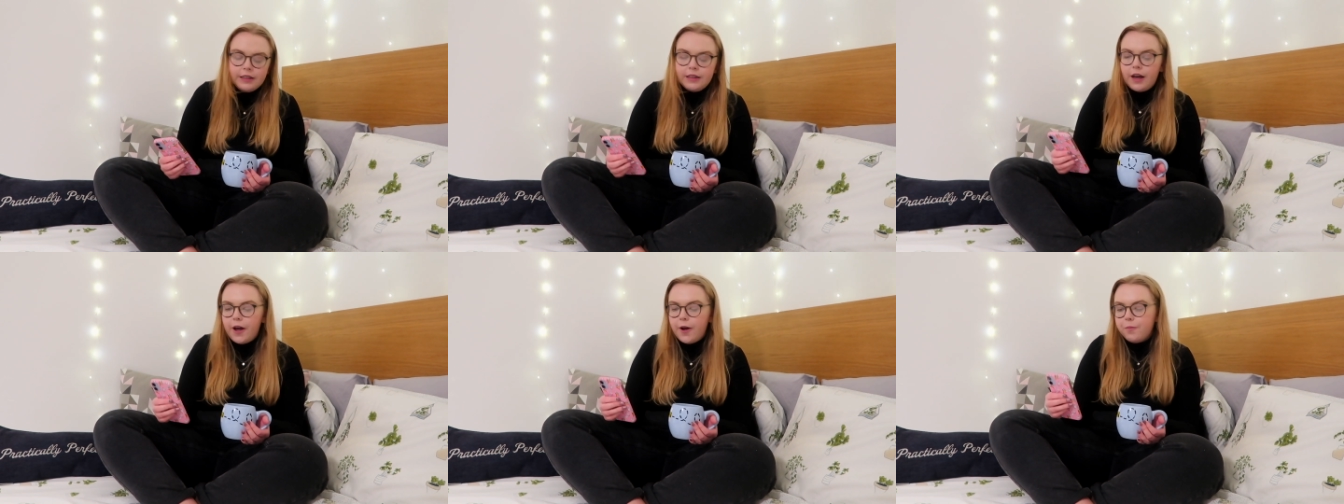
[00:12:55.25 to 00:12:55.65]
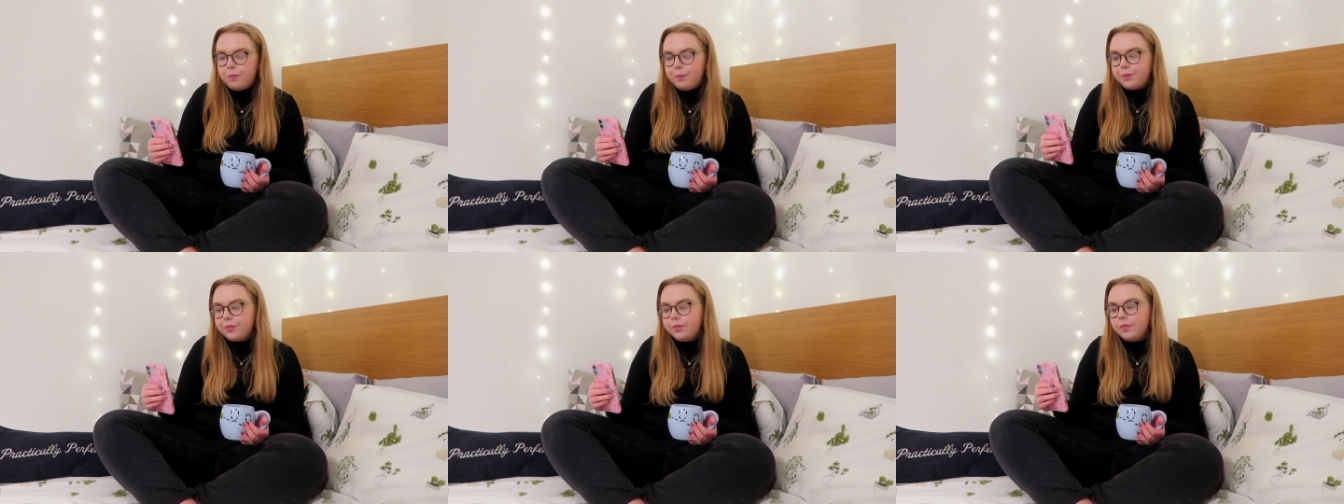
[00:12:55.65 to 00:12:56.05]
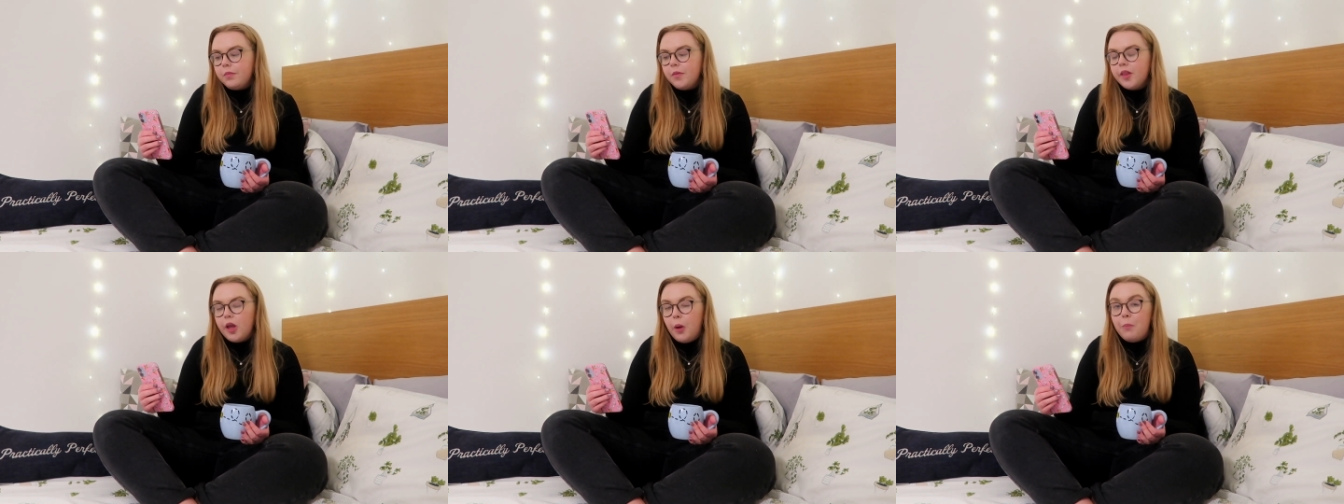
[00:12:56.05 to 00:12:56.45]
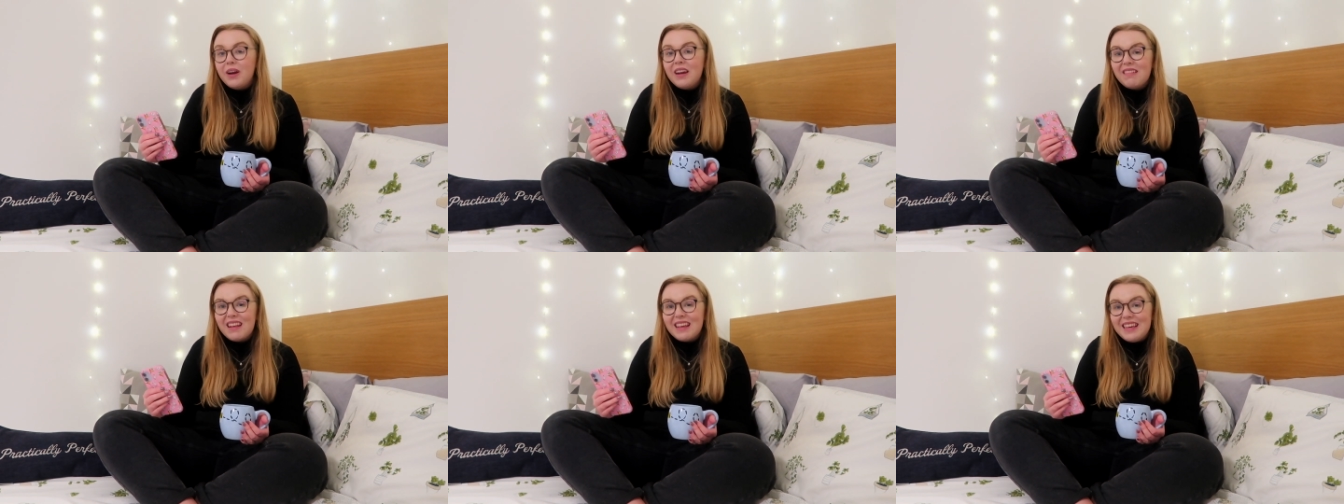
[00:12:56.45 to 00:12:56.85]
But
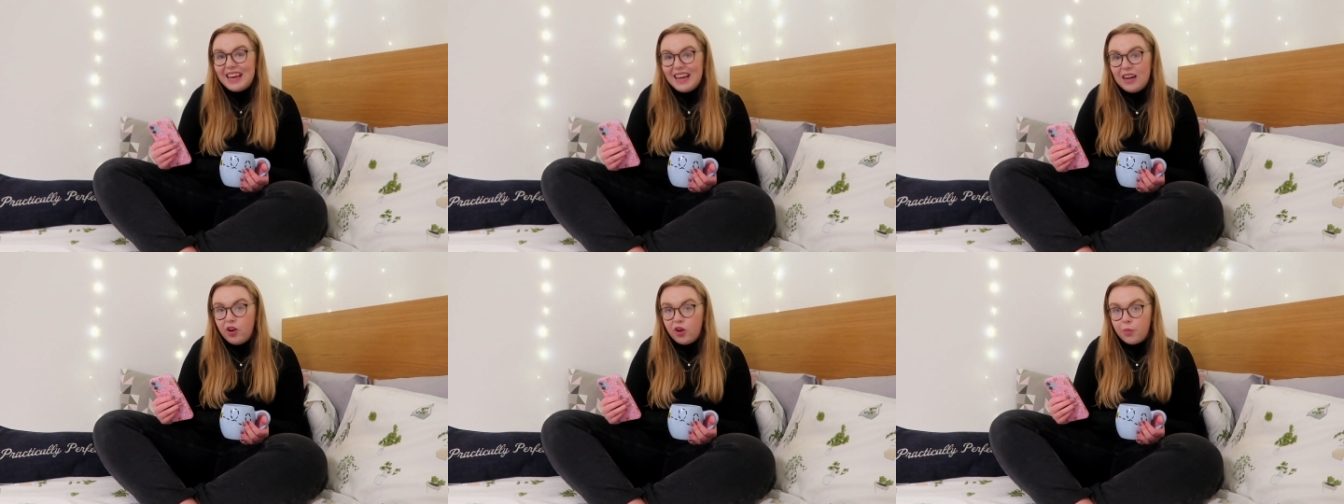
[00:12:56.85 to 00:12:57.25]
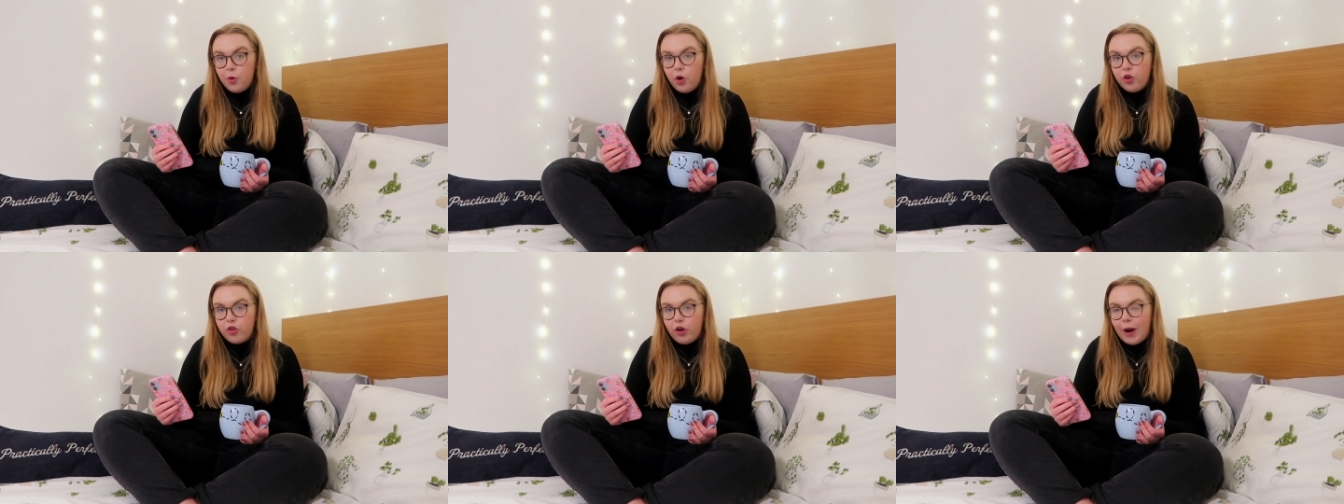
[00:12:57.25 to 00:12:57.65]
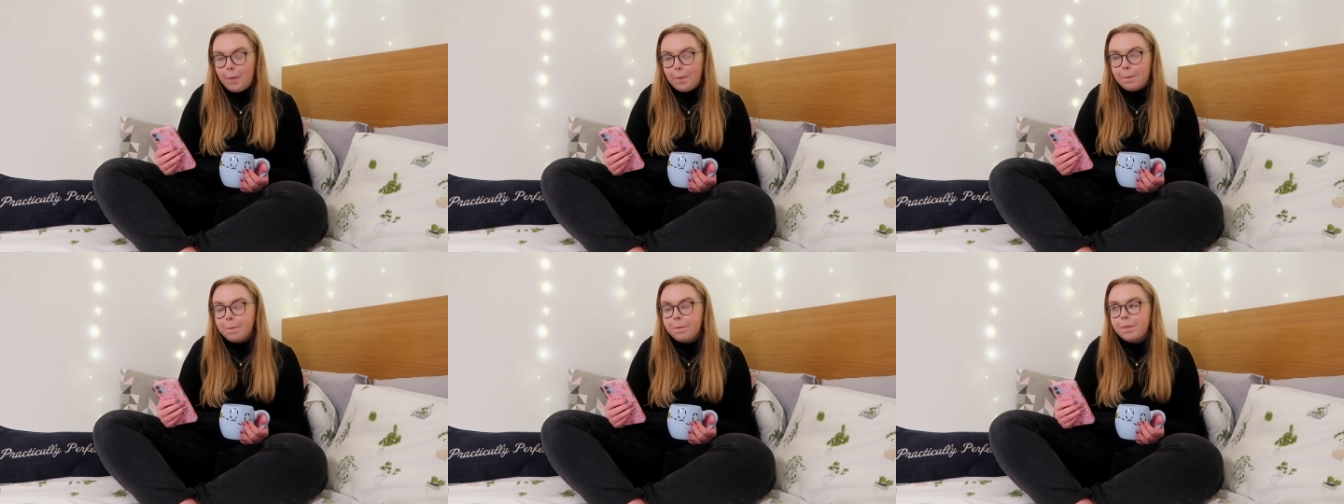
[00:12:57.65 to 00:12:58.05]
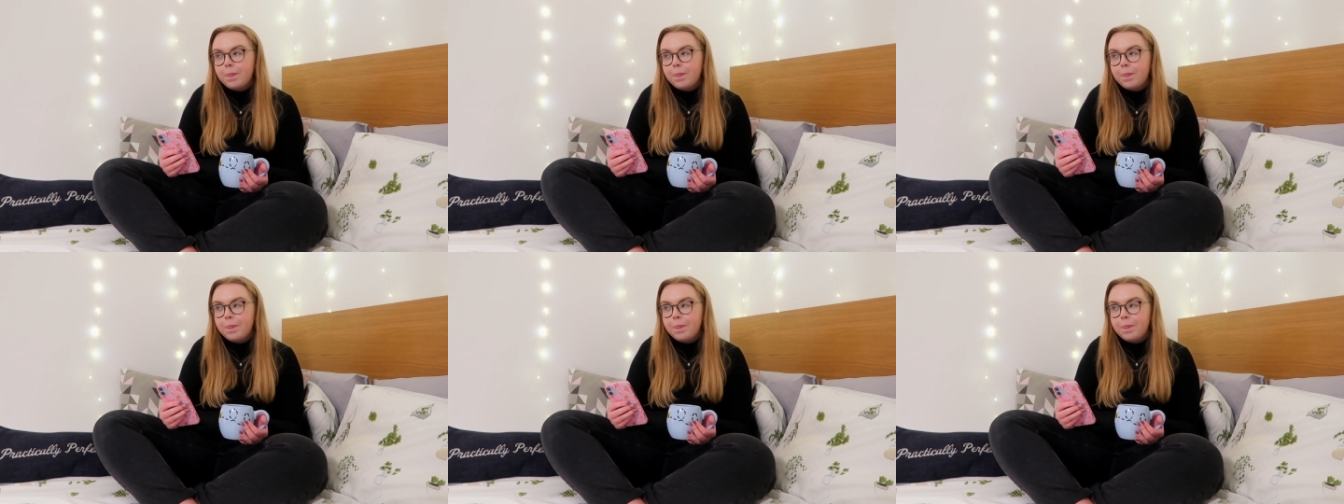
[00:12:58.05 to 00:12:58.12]
it's a year-long program.